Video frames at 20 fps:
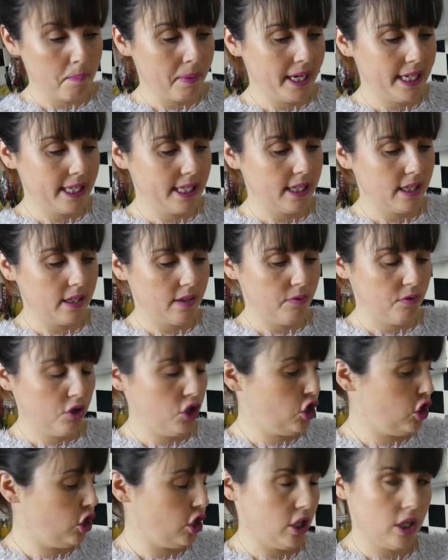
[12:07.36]
pieces of
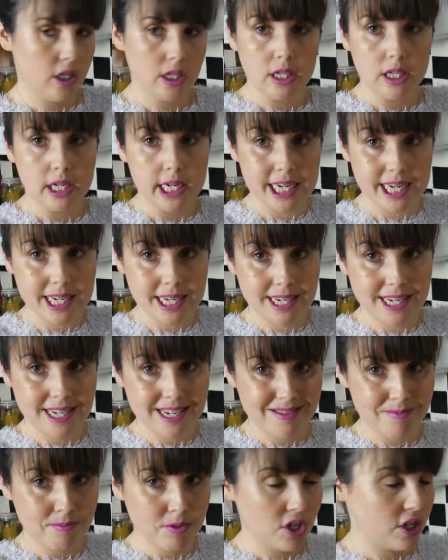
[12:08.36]
chocolate and I'm